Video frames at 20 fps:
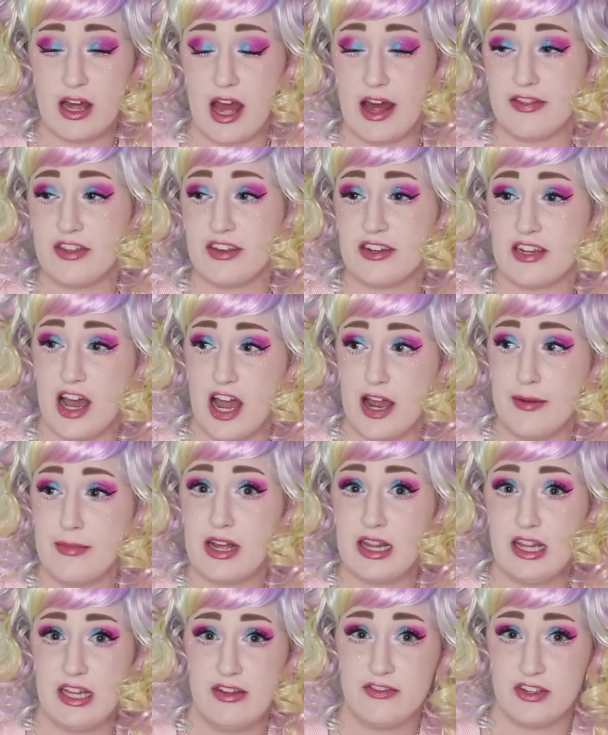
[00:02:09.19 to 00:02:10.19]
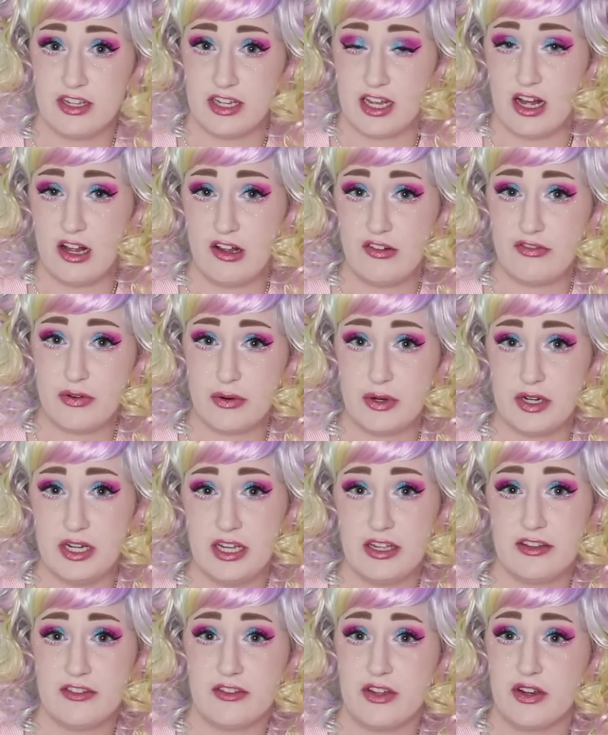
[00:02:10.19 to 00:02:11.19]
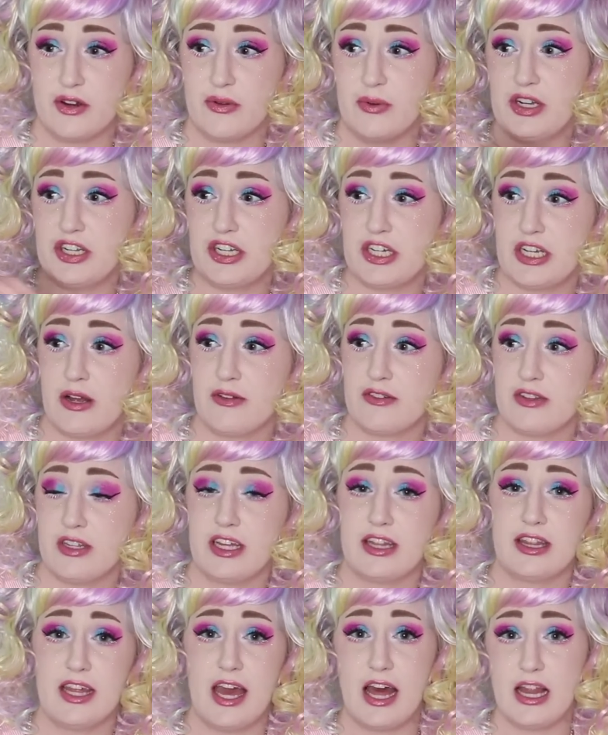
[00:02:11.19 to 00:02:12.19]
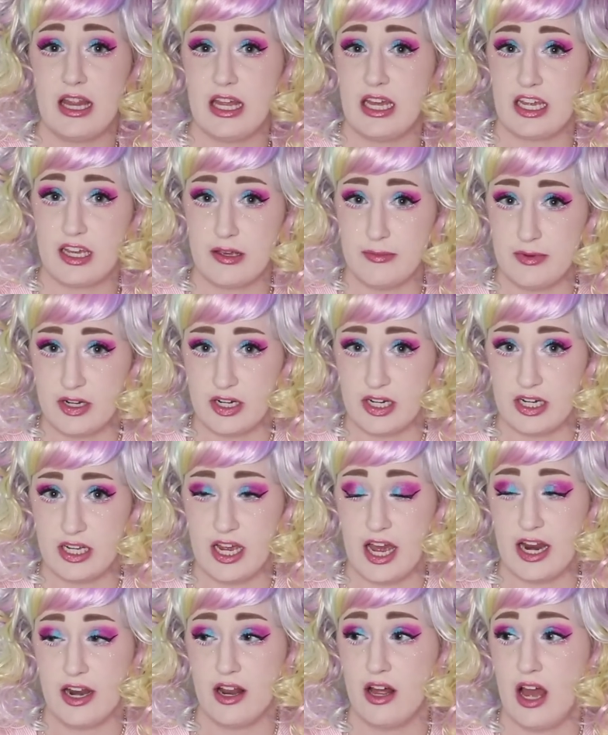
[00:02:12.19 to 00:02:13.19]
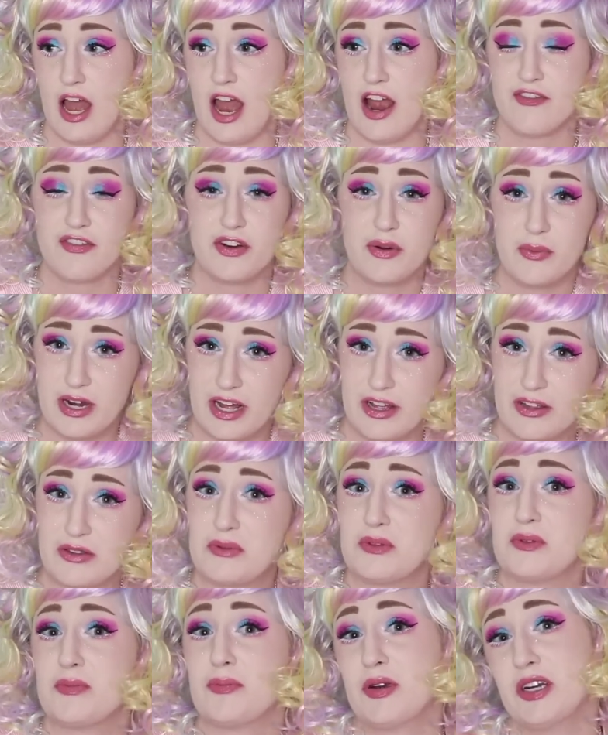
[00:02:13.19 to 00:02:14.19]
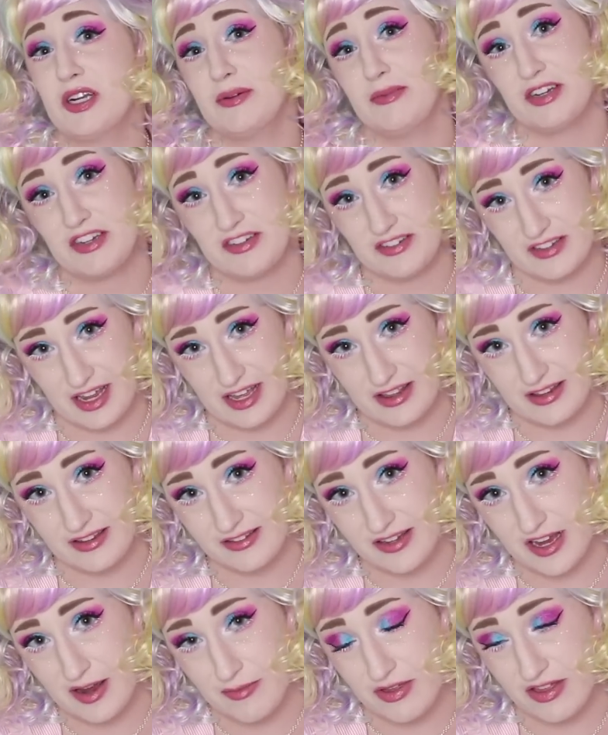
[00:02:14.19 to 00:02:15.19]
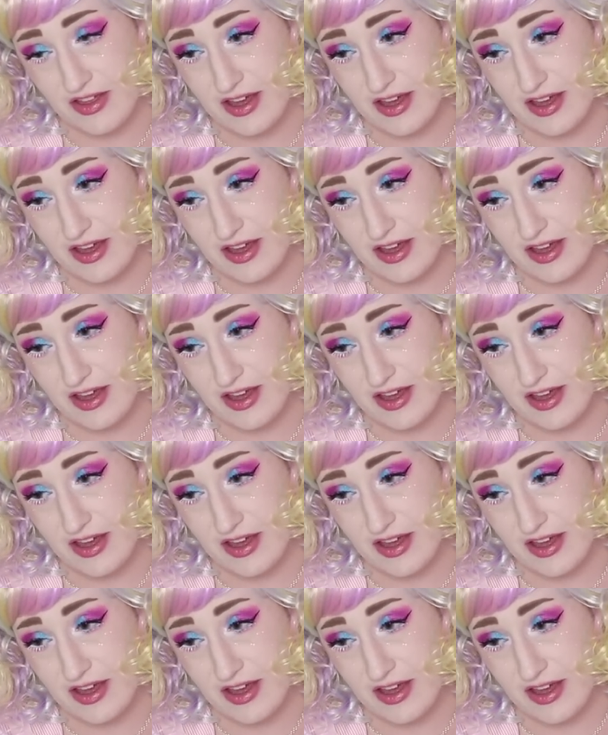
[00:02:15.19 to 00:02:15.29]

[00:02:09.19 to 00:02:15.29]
At the time, I lived in California, so they were reaching out to like the LA community, and everyone else was pretty much saying the same